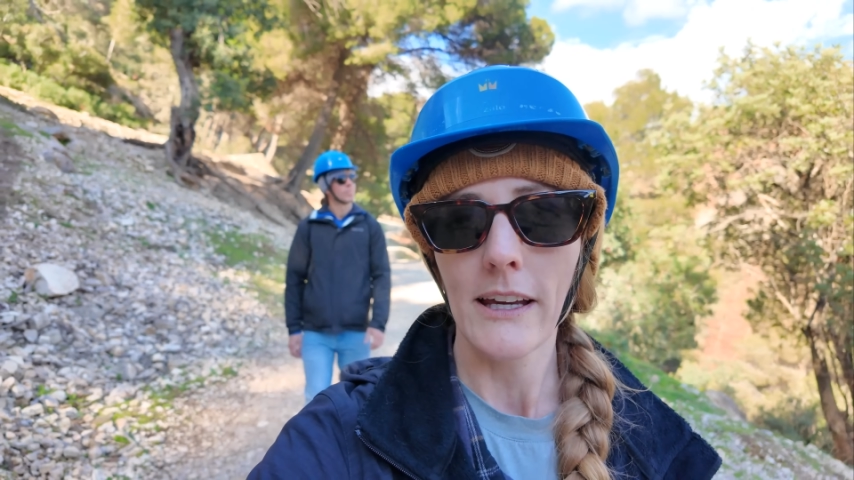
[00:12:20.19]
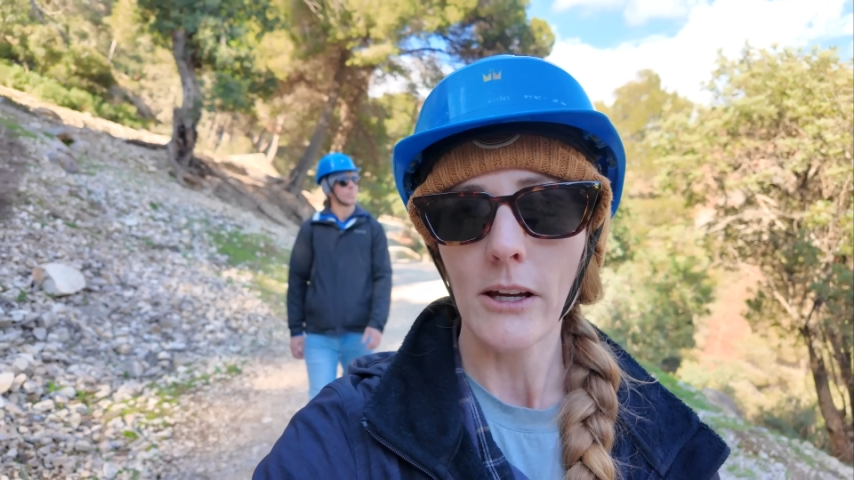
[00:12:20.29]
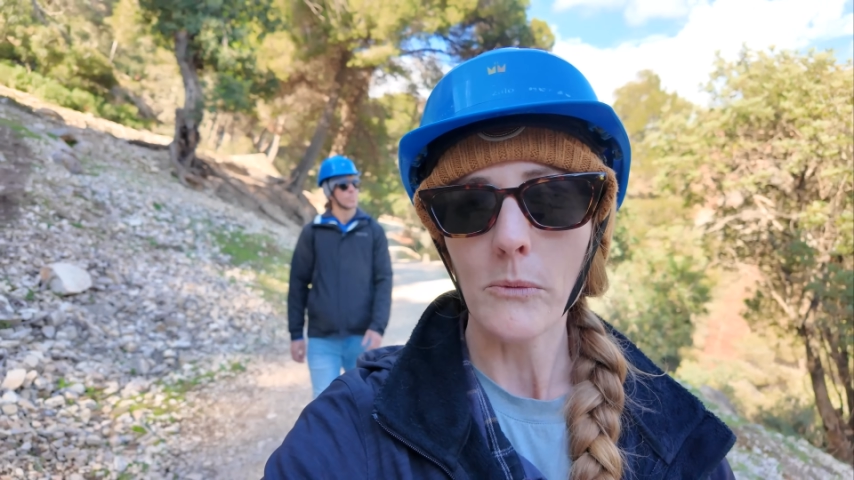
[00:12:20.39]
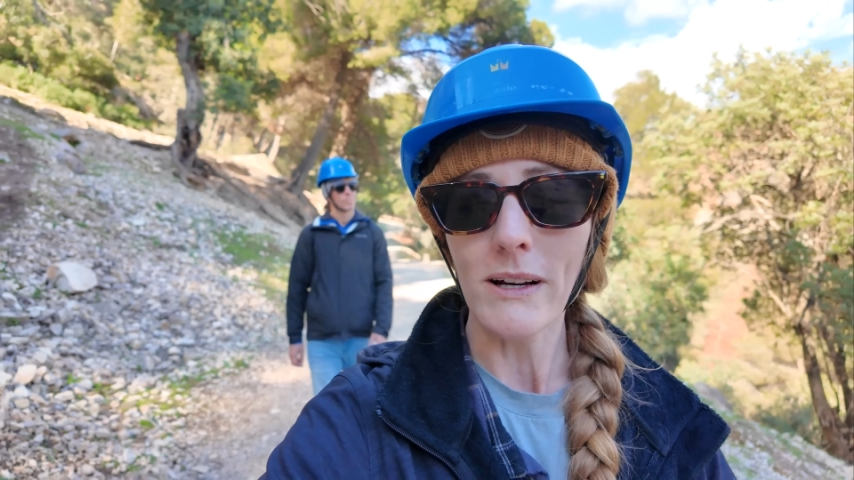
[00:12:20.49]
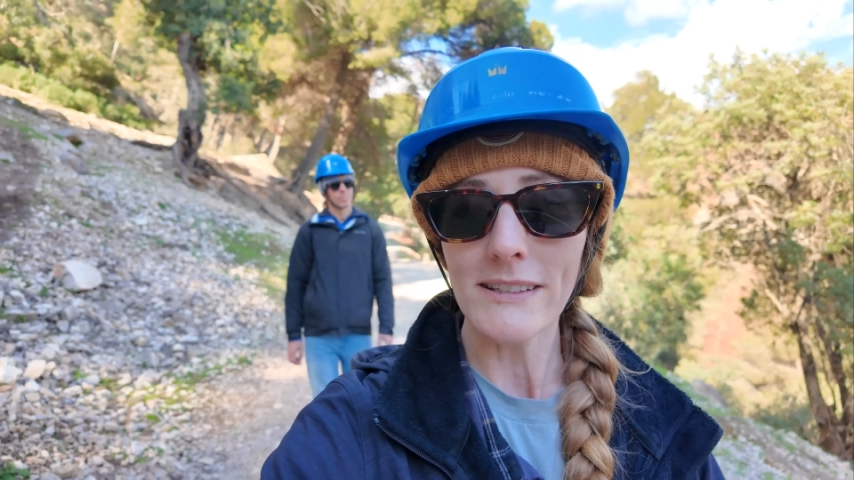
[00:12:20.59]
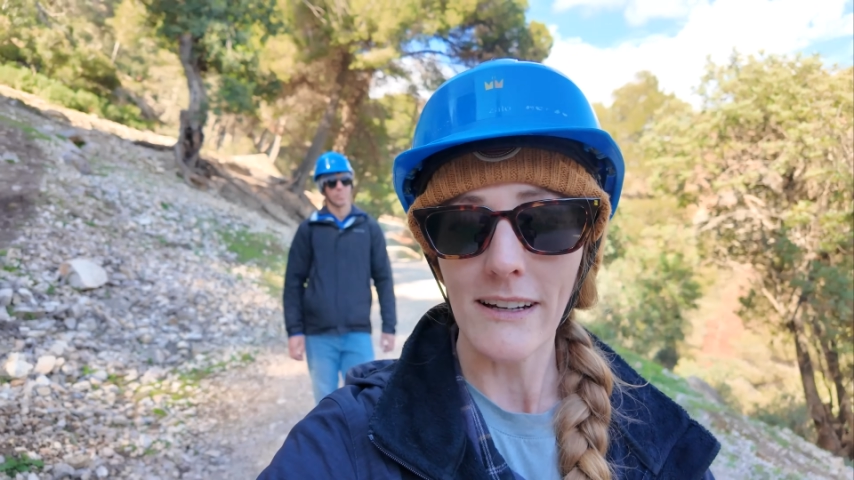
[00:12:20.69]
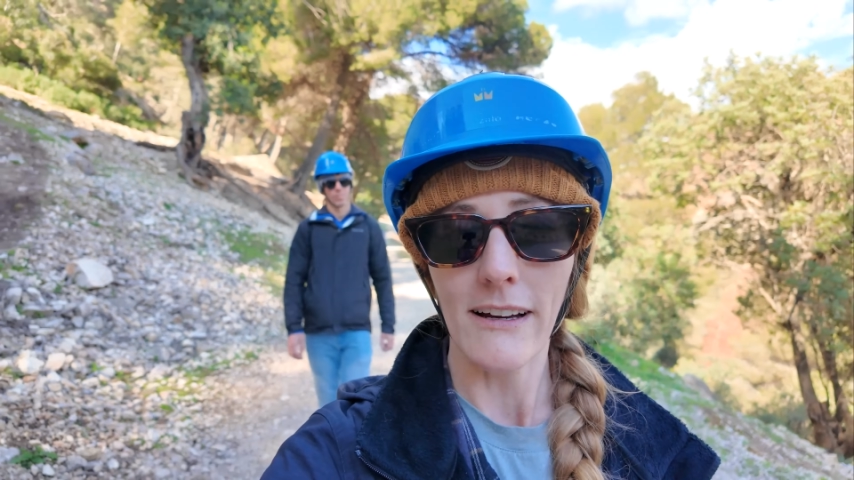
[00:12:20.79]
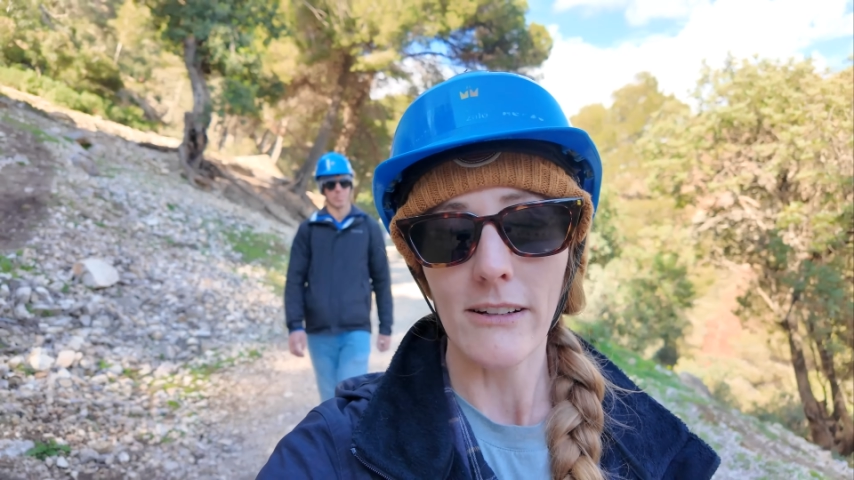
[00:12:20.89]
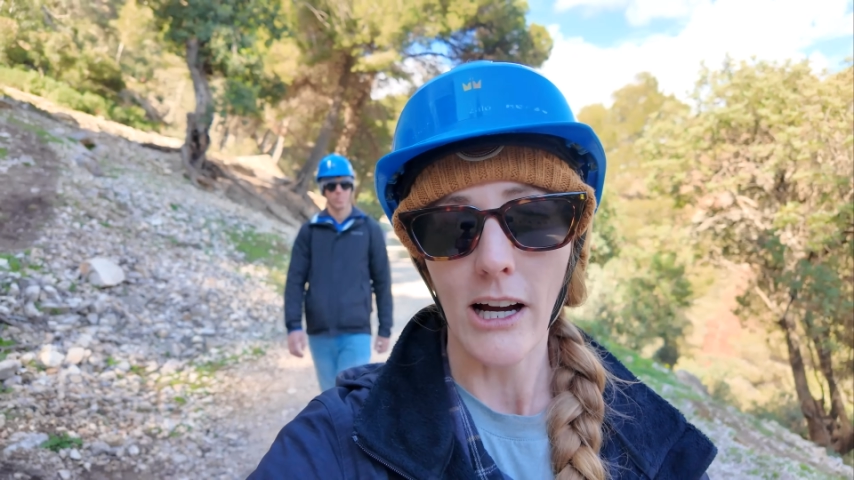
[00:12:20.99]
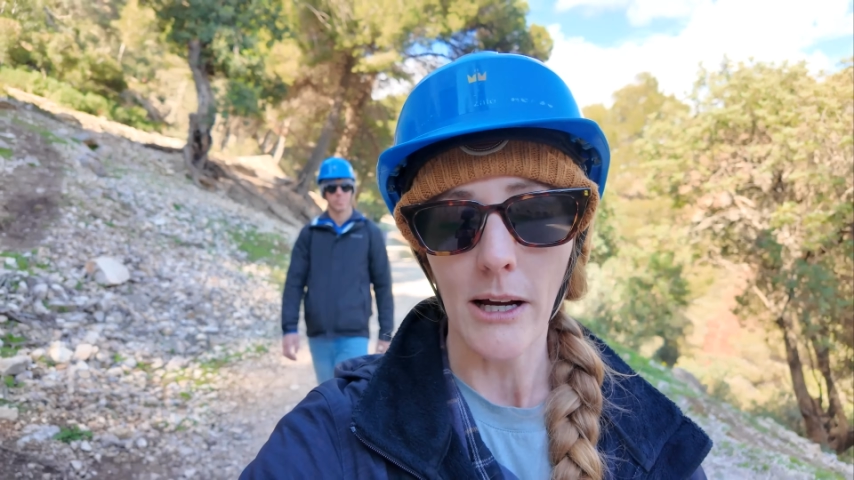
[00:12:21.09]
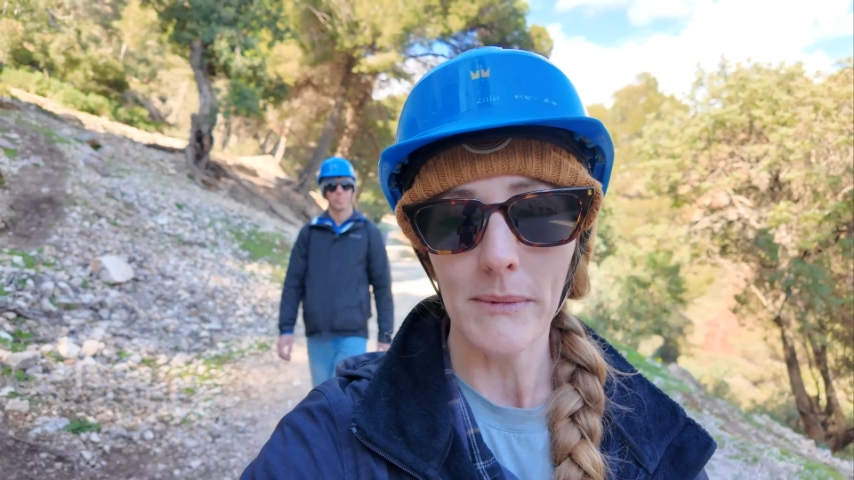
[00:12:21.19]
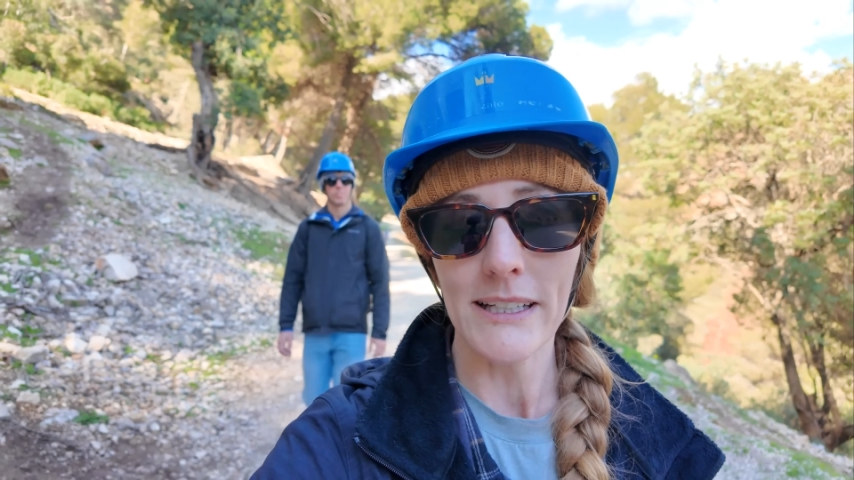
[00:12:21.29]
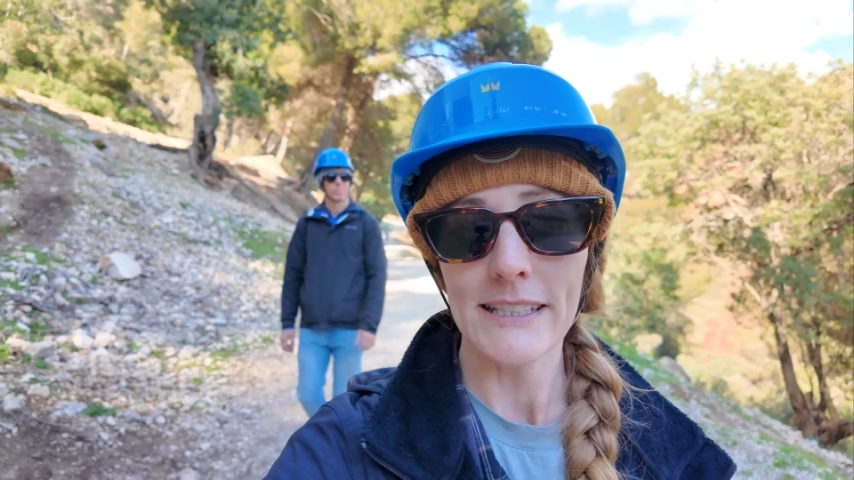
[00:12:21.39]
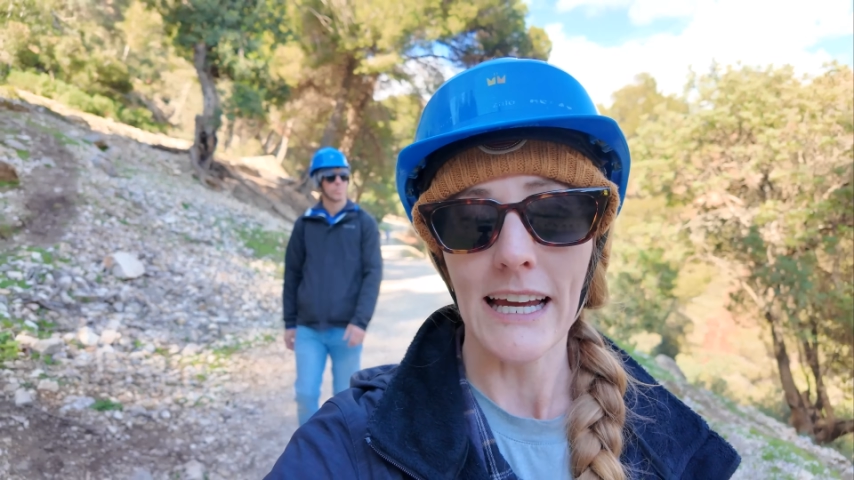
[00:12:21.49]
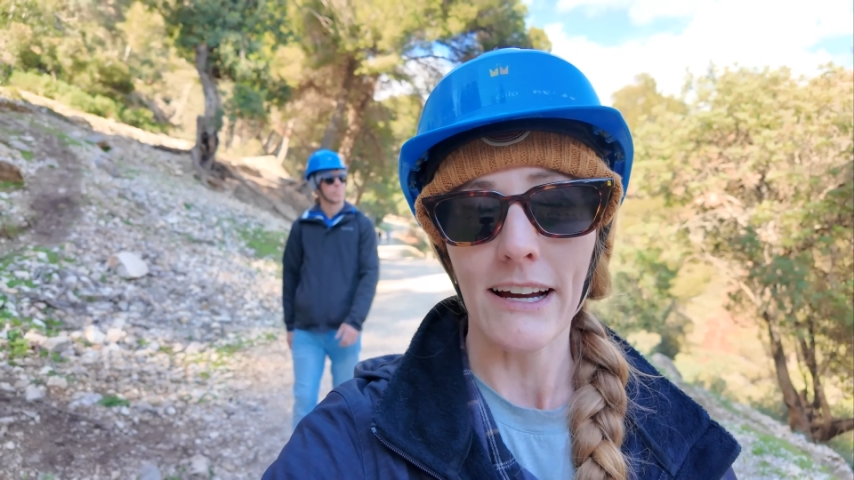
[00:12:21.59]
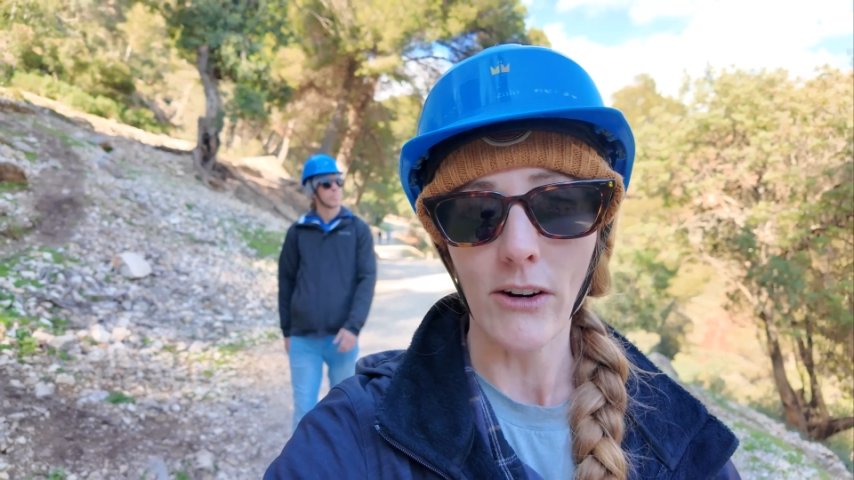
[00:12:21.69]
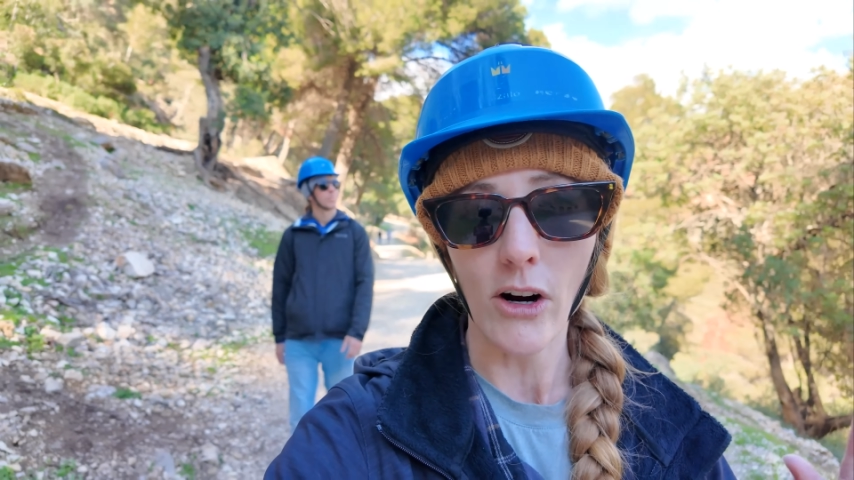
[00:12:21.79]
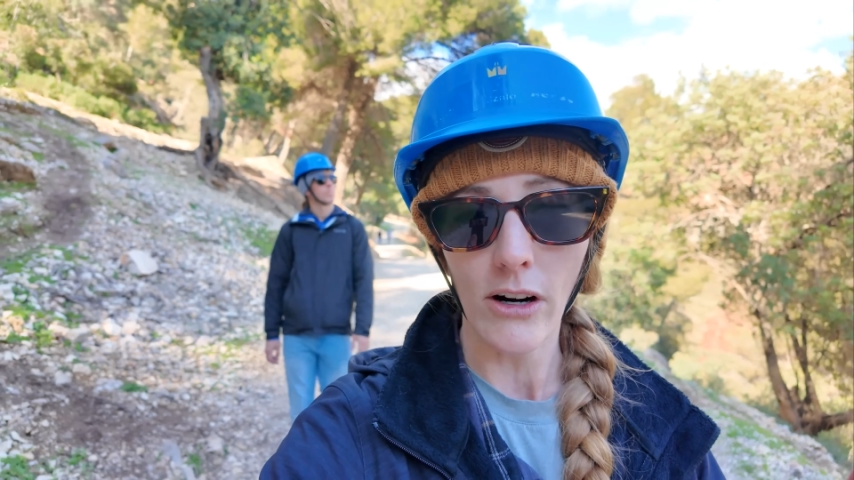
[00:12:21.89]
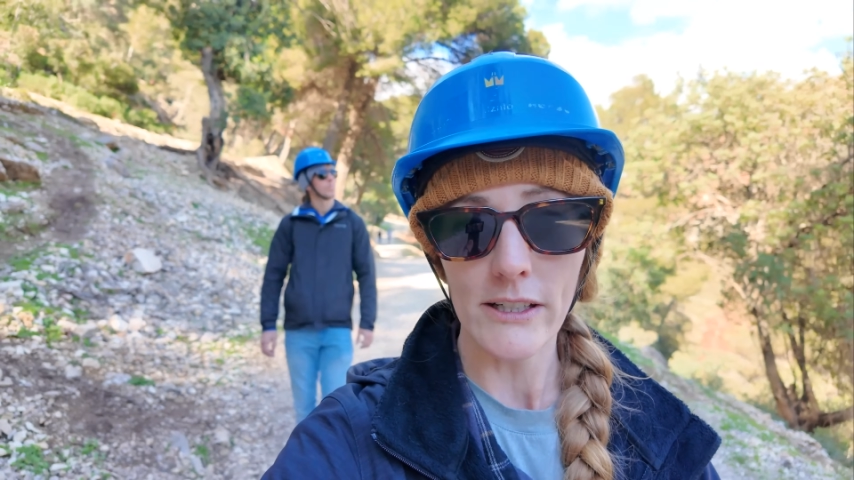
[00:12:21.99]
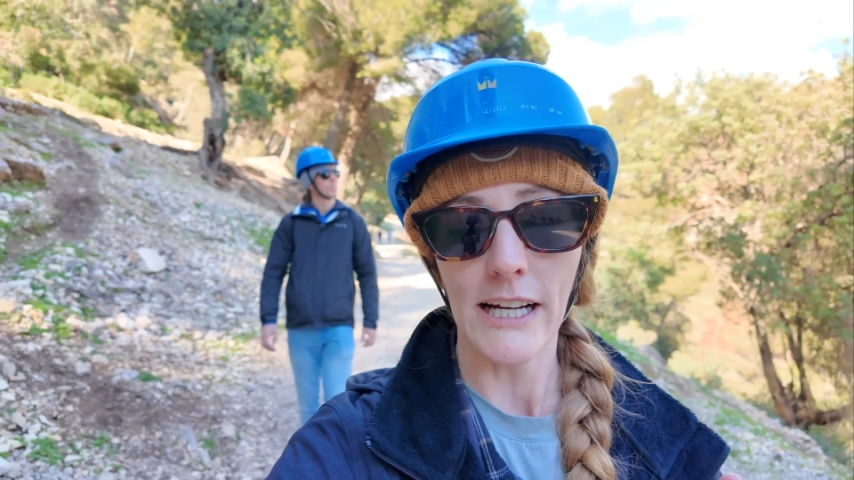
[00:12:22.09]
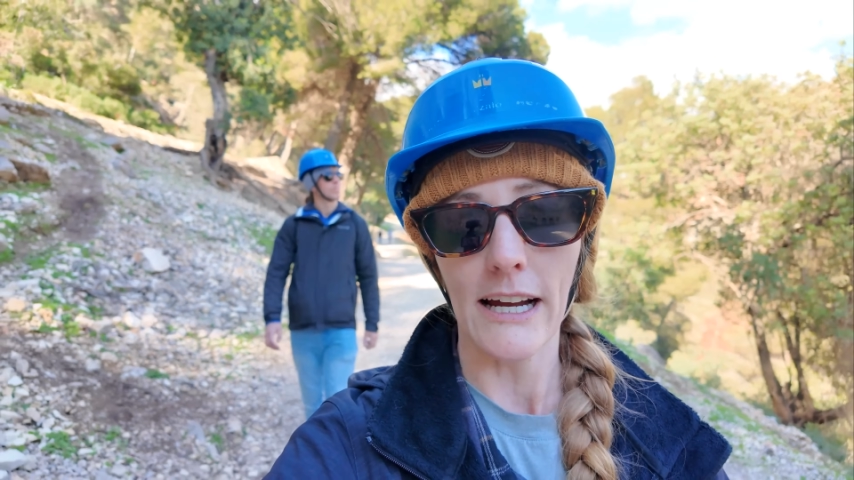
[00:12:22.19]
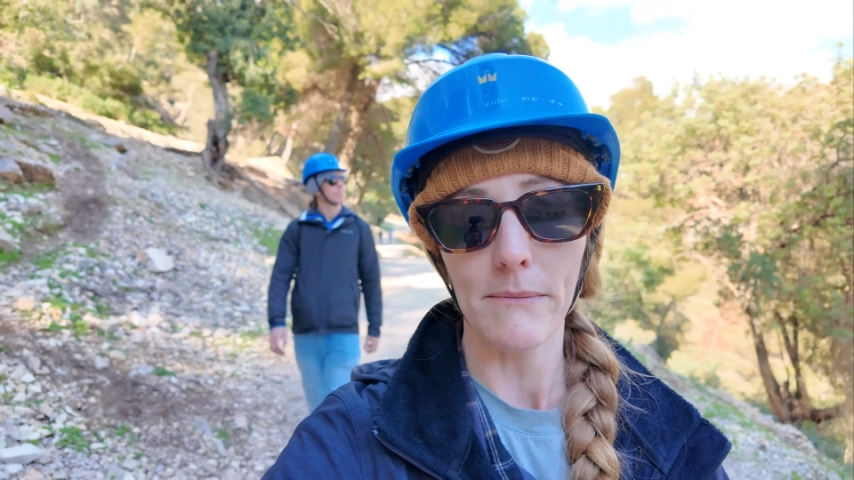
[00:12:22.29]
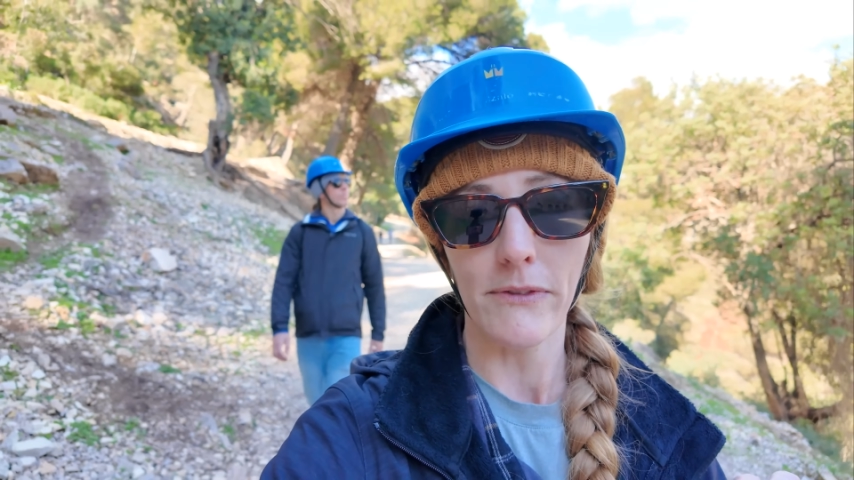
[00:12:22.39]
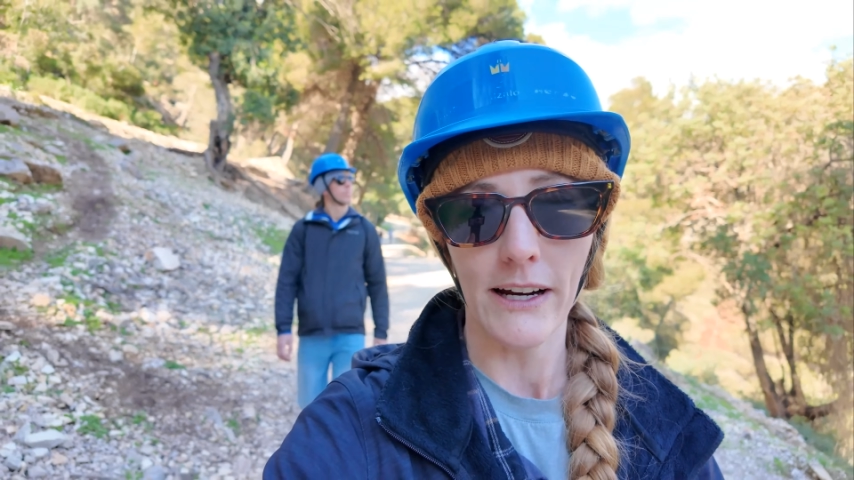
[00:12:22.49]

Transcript: it wasn't uncommon to have a hard time